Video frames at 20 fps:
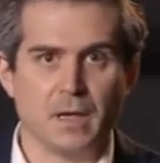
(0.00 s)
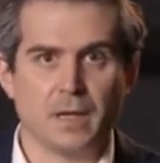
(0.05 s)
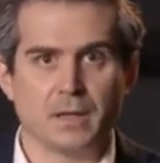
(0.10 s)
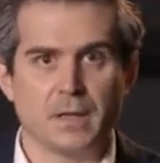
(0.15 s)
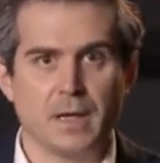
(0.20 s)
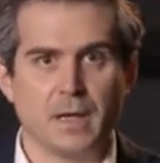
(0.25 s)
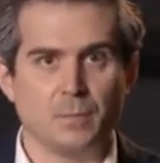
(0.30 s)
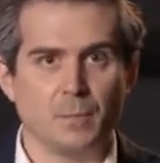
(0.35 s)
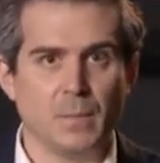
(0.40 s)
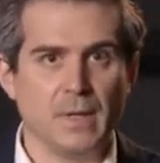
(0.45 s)

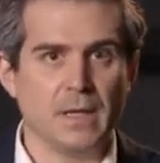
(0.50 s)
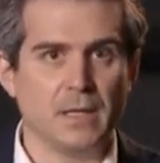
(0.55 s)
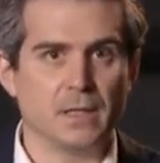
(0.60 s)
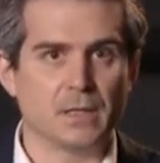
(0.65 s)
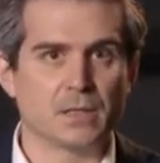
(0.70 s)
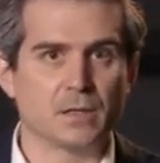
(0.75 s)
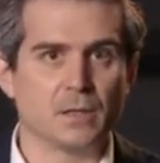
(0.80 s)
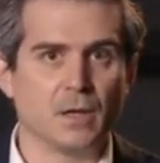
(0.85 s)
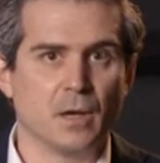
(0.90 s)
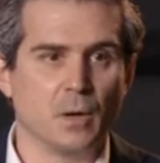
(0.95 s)
that
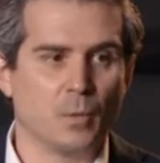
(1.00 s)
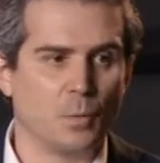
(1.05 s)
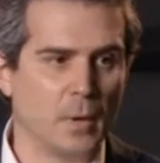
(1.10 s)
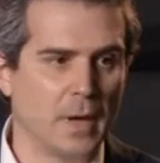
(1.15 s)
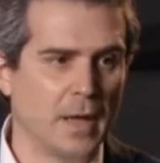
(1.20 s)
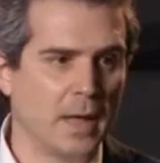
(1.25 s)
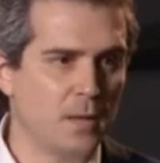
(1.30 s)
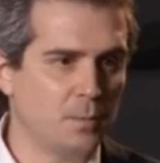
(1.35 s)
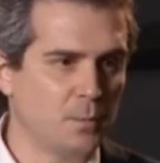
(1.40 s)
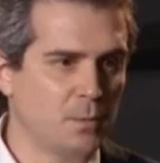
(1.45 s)
means we
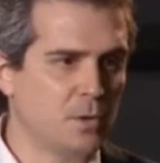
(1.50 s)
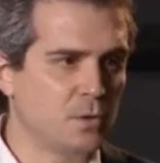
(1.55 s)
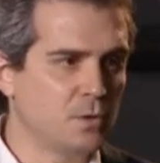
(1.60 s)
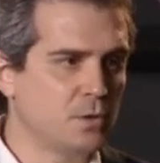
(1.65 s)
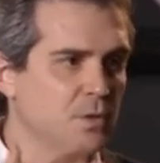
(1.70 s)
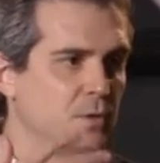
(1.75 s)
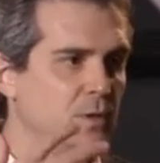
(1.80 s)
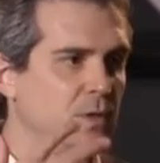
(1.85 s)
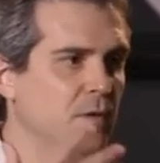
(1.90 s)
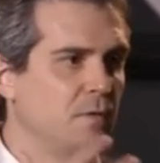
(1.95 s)
help you
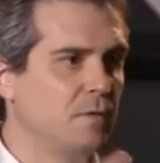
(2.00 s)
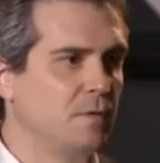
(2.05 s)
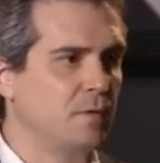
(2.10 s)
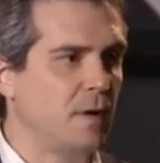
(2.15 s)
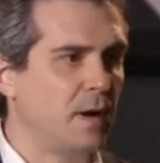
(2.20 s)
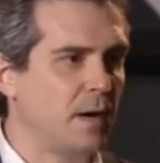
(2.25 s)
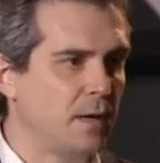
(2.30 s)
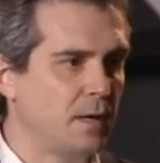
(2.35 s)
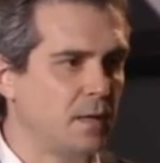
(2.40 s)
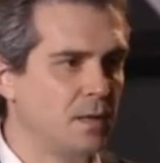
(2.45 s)
to
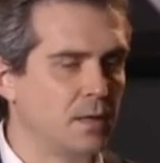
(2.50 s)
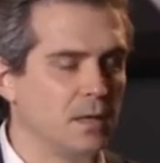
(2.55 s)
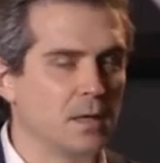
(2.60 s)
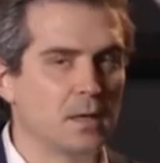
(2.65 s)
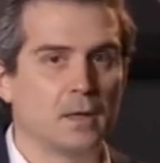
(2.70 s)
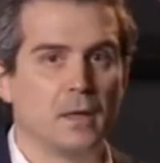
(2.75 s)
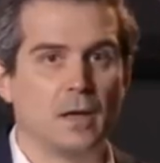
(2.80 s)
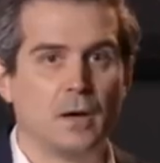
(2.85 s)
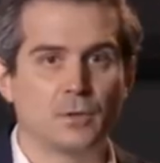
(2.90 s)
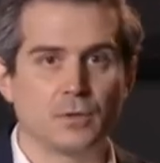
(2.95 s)
define the
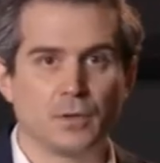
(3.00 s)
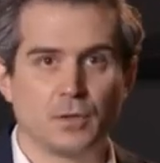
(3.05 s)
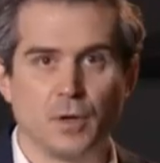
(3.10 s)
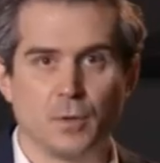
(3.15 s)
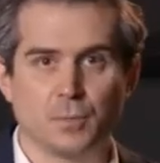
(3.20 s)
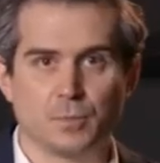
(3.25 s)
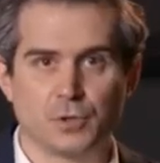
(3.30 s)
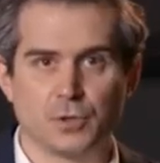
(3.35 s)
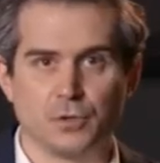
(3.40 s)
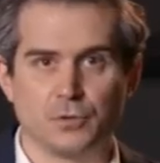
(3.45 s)
cloud
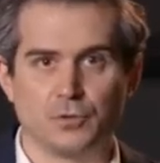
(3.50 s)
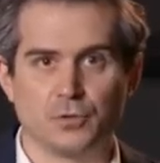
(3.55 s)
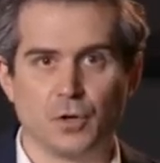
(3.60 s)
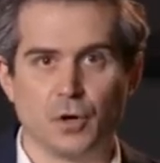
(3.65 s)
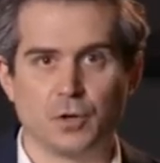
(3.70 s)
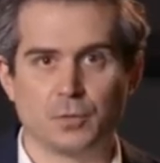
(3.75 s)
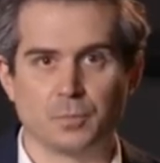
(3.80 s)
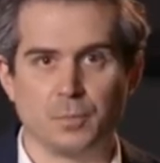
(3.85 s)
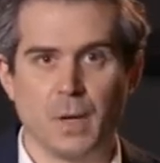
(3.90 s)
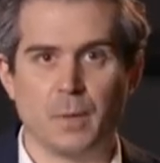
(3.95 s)
adoption
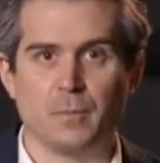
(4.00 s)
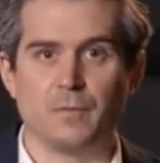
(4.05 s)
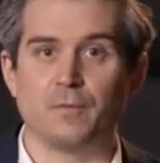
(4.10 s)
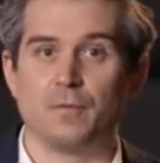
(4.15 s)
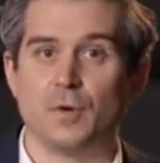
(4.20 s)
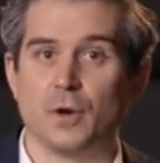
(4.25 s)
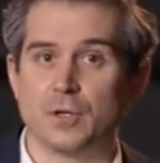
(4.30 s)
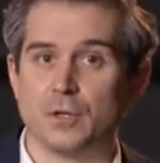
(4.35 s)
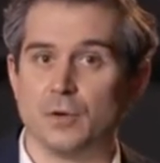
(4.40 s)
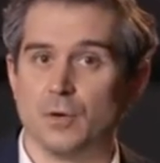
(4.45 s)
roadmap
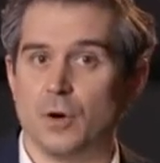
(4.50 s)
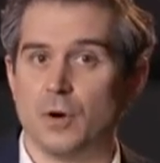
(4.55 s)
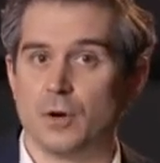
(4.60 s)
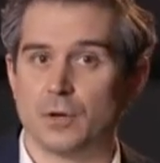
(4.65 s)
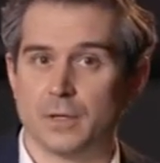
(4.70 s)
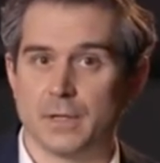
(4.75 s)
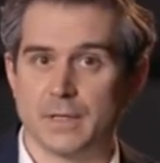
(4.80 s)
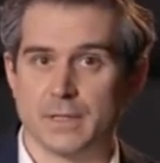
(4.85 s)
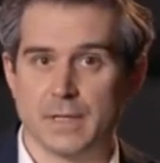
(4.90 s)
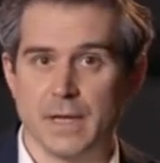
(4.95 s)
for your
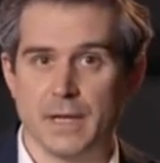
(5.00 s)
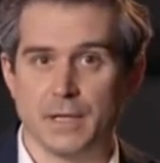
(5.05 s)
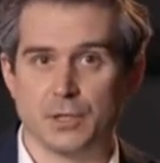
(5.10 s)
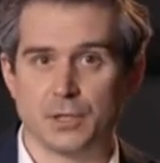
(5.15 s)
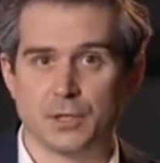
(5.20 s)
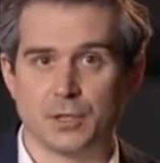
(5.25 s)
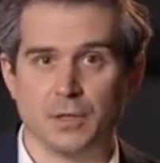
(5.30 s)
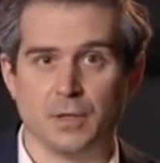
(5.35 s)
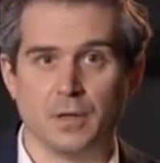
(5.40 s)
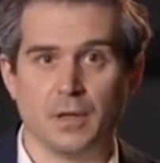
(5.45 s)

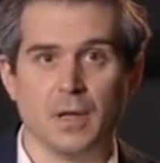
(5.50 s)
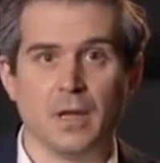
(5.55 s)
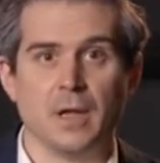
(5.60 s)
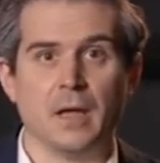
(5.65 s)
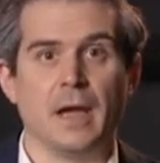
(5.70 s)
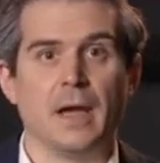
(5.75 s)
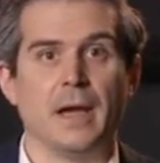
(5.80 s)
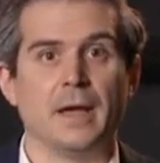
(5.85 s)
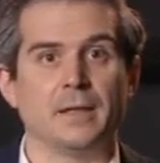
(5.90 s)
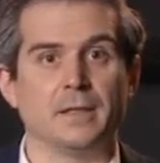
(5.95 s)
organization
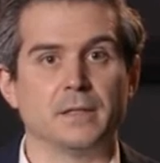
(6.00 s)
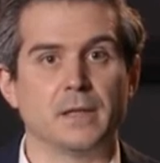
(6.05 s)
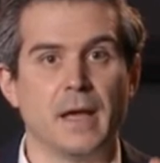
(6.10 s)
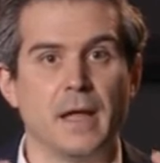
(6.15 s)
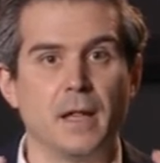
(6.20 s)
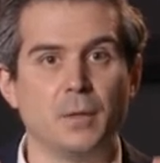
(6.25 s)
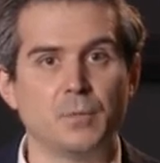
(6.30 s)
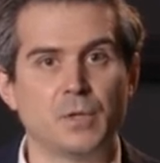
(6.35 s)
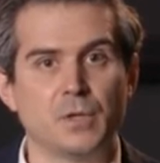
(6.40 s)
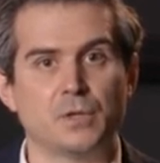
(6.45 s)
and
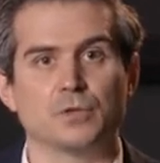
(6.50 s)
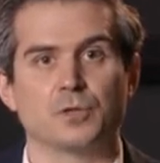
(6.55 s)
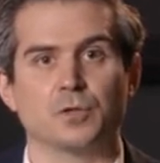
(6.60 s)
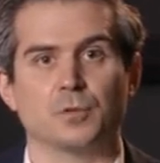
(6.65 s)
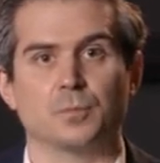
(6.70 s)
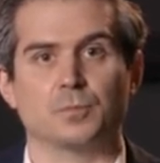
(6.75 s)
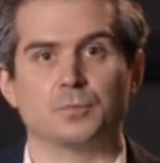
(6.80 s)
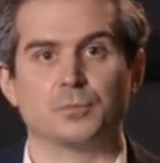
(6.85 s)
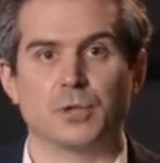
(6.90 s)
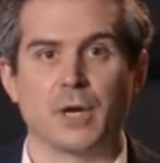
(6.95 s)
help you
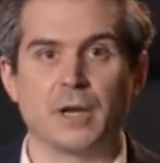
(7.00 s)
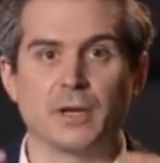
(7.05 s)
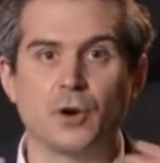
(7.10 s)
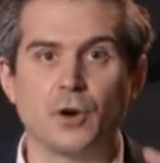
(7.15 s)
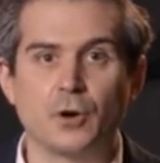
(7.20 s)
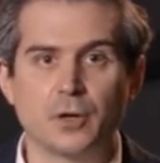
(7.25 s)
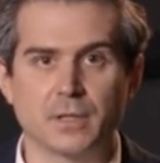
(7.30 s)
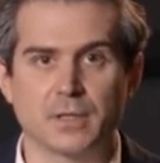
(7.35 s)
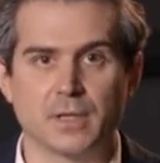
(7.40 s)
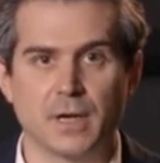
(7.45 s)
to
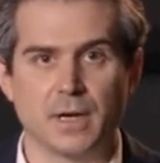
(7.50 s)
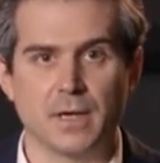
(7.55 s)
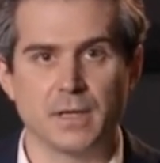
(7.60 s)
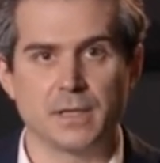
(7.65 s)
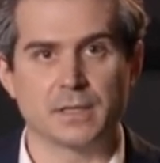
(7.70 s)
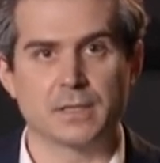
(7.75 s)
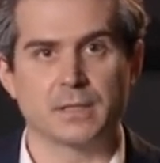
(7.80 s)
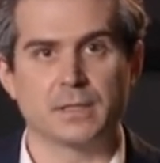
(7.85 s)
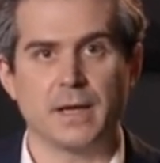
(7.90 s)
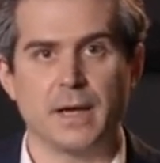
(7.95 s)

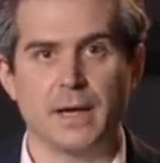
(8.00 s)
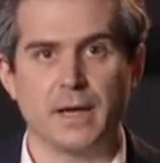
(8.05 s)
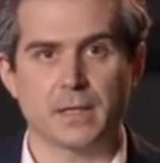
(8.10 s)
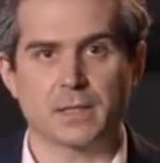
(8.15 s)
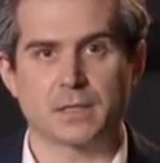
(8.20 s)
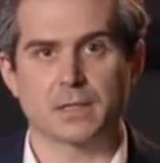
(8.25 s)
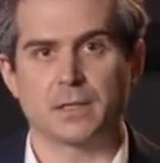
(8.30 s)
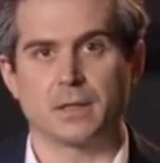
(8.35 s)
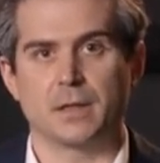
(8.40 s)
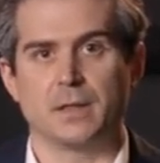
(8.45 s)
prioritize
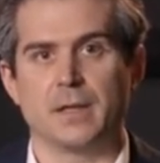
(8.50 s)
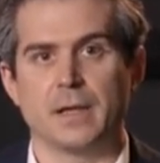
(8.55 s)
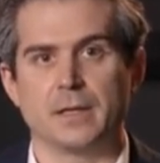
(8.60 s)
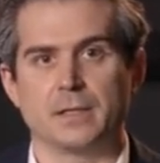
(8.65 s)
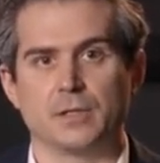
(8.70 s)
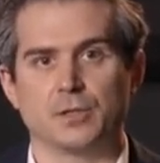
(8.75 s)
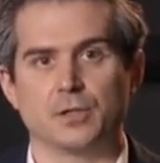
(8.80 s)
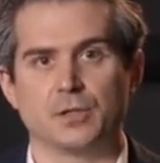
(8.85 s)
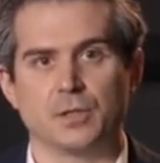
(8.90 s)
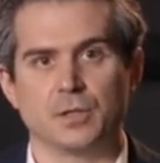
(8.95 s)
tasks that
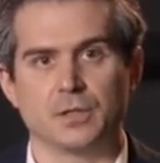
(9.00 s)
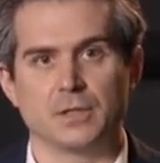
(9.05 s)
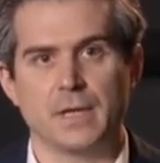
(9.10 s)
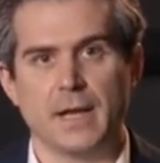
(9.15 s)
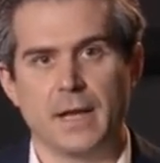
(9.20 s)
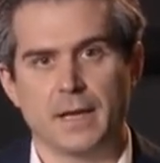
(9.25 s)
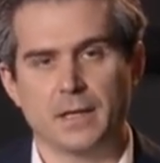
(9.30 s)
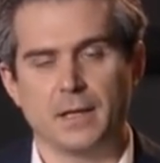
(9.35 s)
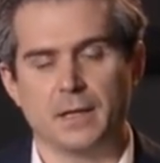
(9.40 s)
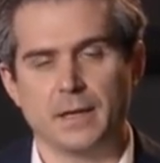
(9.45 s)
you should
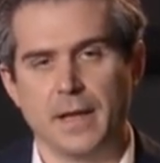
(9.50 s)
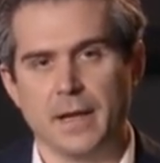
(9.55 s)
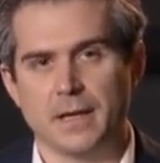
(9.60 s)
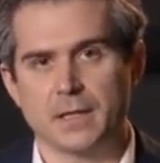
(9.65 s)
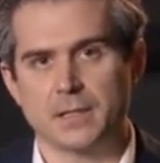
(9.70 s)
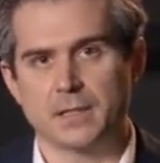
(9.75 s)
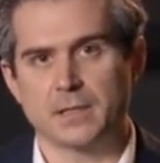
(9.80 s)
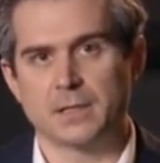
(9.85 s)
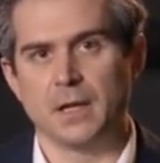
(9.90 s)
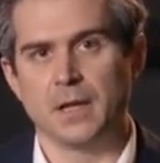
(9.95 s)
tackle
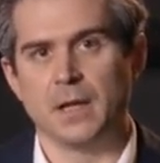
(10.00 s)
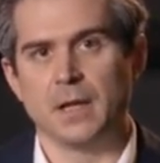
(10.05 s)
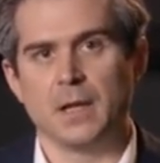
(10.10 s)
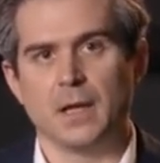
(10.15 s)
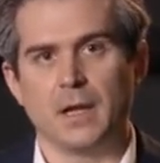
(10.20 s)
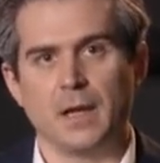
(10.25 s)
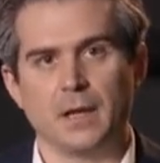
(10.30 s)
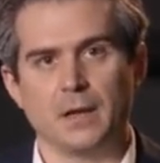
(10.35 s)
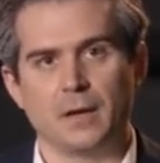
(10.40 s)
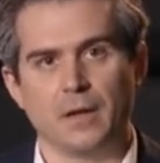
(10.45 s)
next
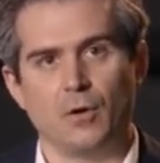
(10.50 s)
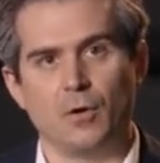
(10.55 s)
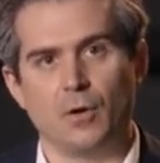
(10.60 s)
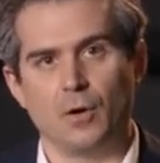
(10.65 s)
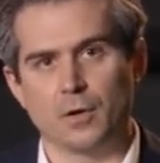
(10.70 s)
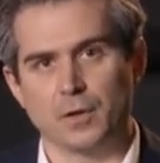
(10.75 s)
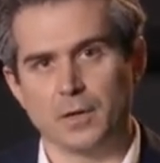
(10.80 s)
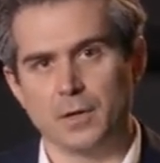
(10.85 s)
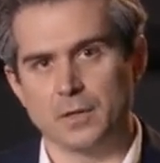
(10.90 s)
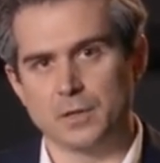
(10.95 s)
in
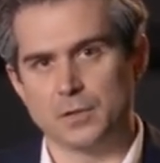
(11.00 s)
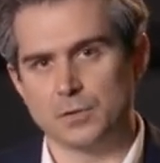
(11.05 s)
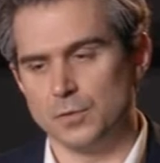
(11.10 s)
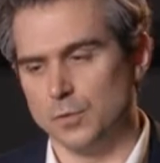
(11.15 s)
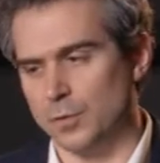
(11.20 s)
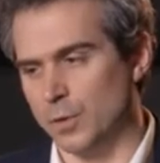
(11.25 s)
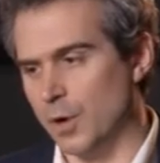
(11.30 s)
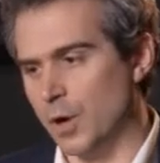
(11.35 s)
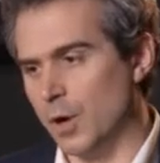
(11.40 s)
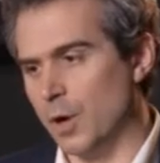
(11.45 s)
order
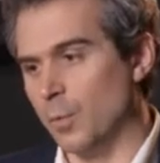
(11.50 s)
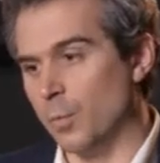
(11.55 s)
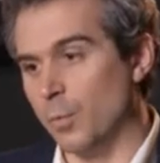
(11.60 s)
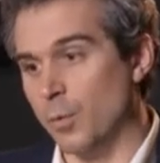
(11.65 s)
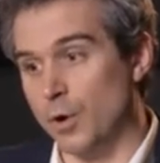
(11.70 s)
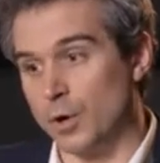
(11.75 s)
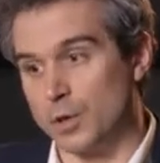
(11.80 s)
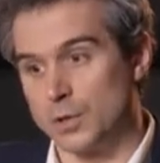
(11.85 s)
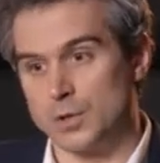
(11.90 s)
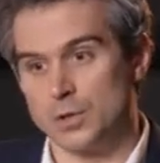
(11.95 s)
to
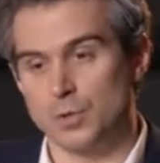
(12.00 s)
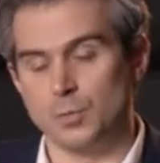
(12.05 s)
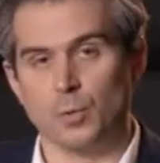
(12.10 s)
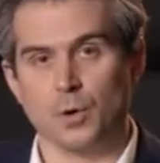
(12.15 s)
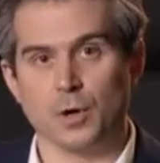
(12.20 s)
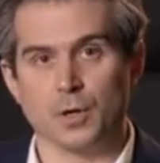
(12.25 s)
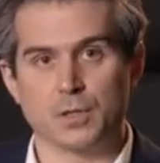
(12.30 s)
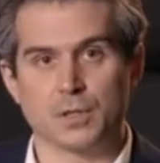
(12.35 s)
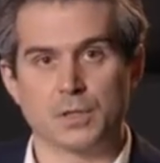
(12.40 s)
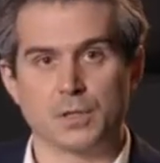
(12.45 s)
work
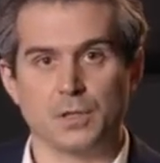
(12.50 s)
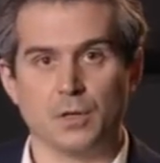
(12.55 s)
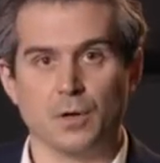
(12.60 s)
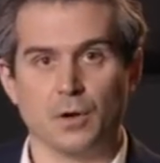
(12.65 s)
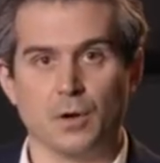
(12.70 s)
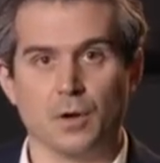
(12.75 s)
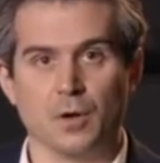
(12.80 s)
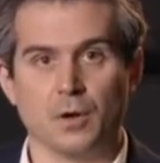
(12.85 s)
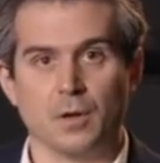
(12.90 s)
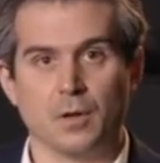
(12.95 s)
towards
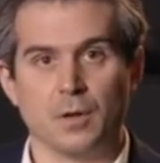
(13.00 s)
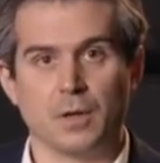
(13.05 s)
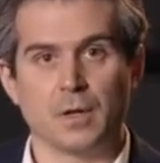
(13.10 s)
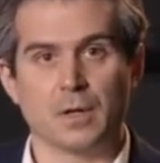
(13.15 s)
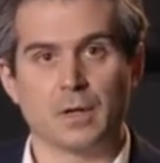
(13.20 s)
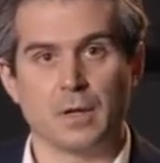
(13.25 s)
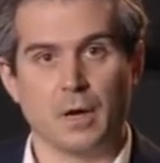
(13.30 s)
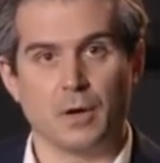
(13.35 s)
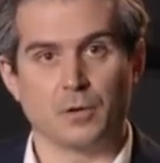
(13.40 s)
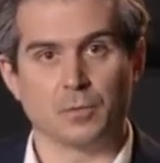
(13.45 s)
your
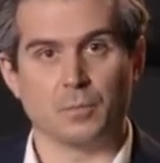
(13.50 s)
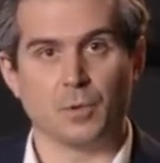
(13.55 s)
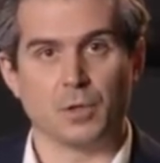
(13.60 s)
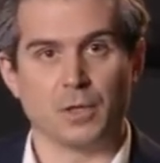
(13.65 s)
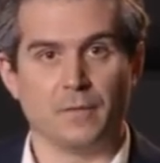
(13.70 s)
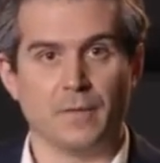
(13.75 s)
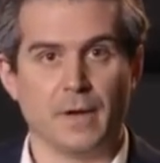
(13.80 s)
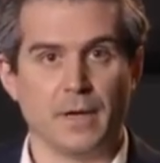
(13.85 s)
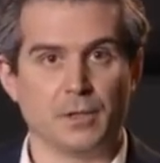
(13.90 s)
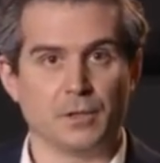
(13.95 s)
cloud
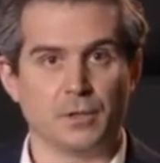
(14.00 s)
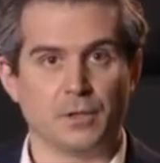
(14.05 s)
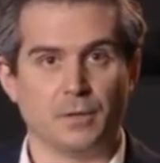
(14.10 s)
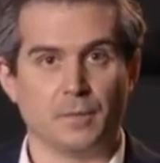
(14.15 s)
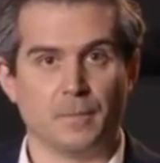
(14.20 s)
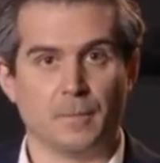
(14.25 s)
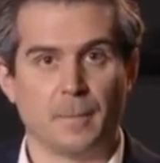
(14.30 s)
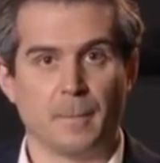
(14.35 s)
motivation.